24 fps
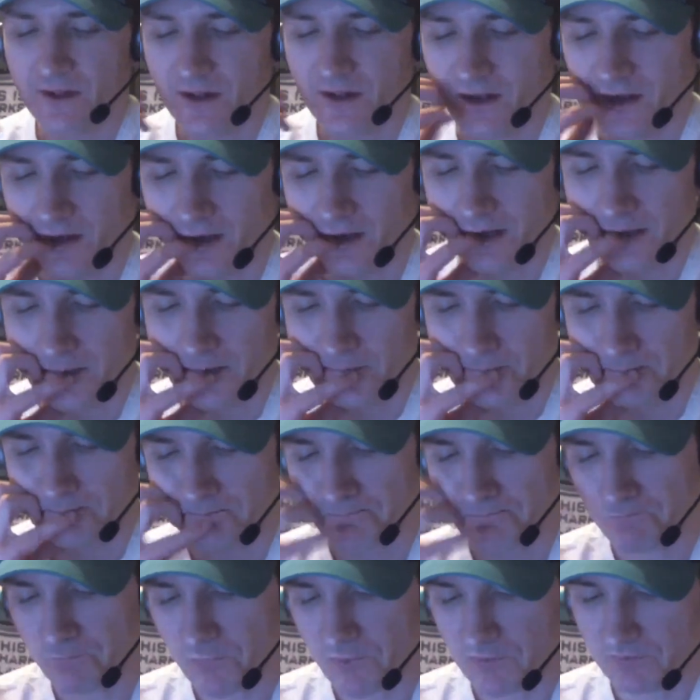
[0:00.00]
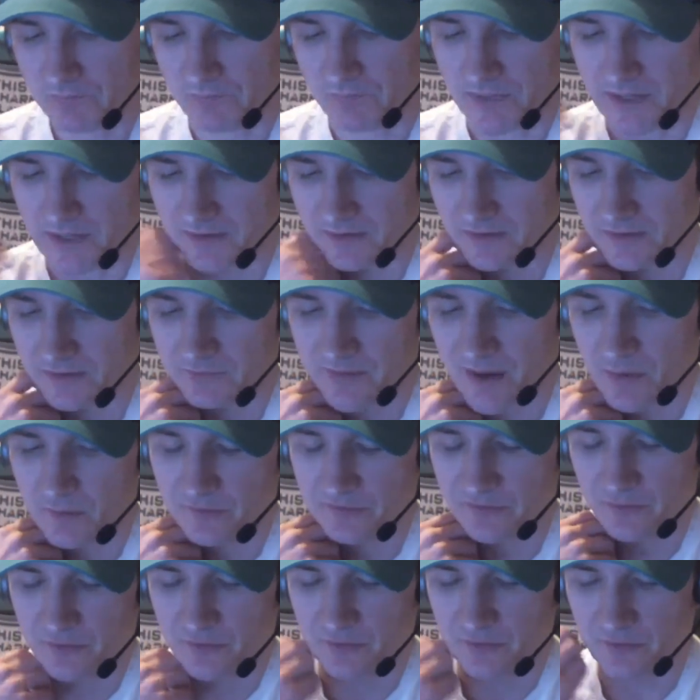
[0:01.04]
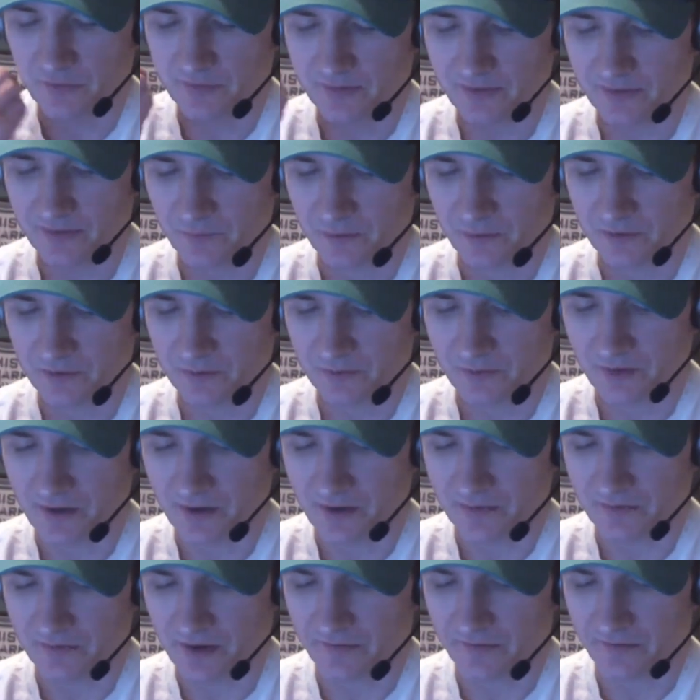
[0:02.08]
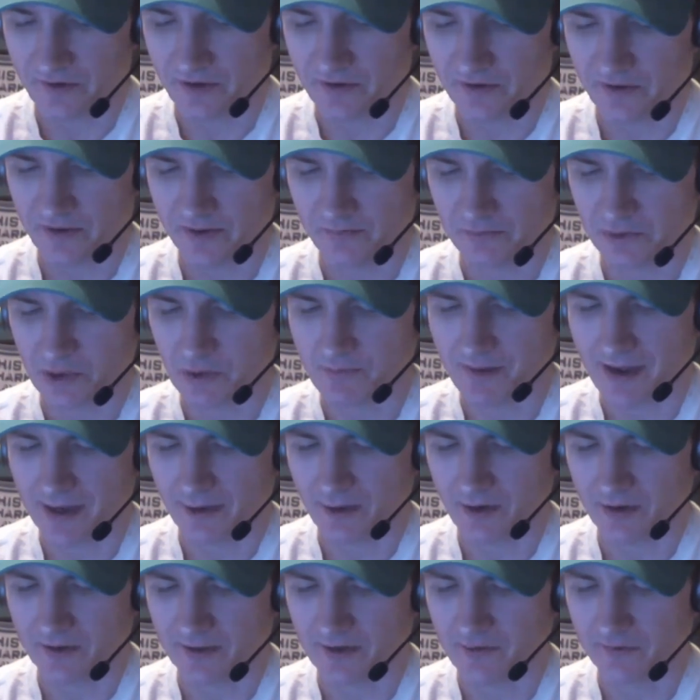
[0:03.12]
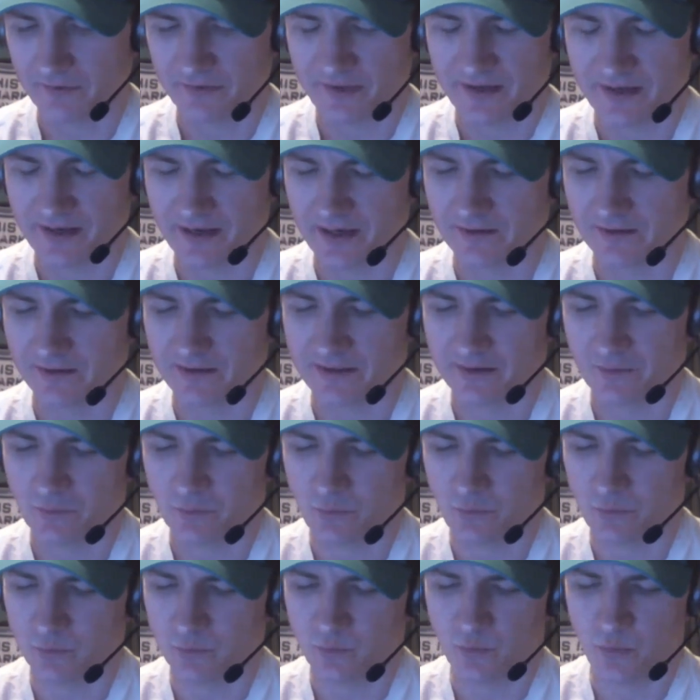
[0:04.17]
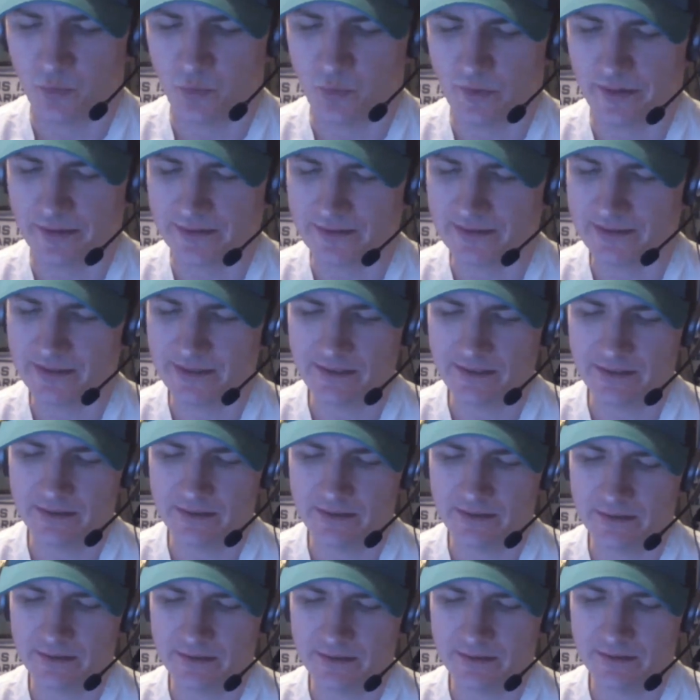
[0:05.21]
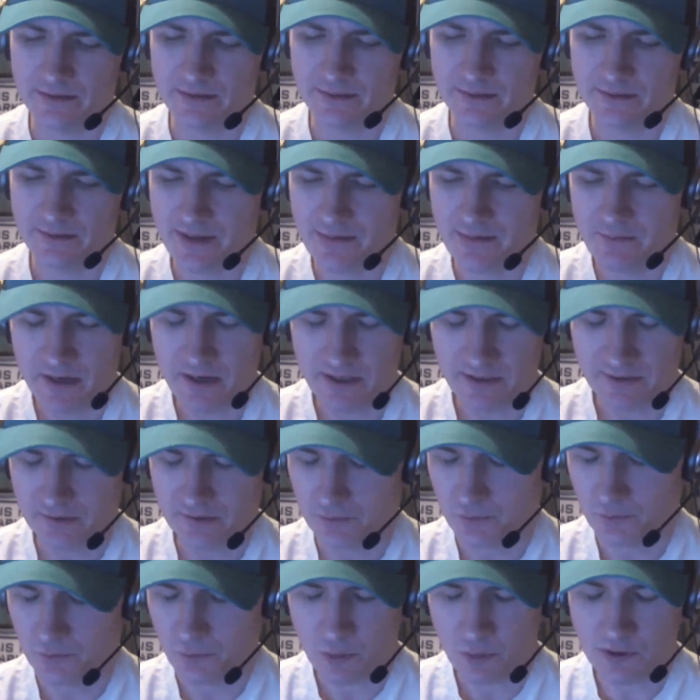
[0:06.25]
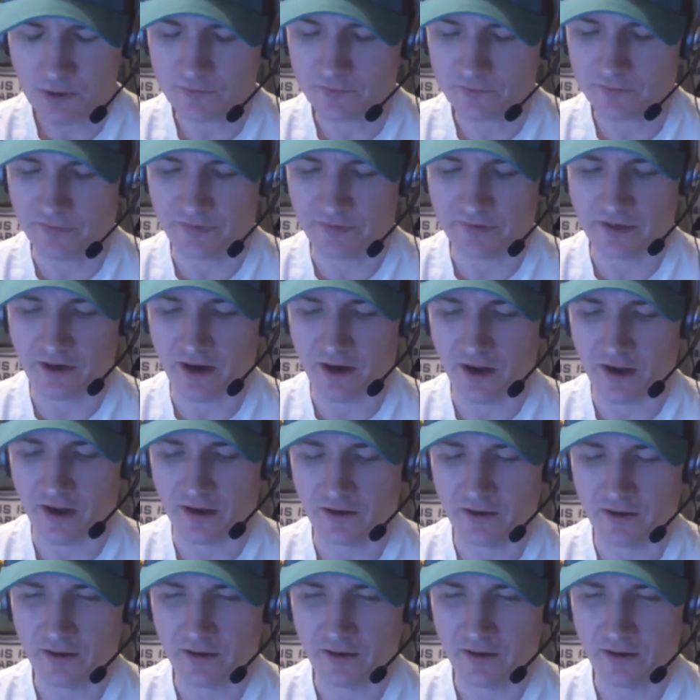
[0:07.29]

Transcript: But I don't know. That was the only one that I saw a lot of blowback on, and I was kind of like, really? They made an award for the guy.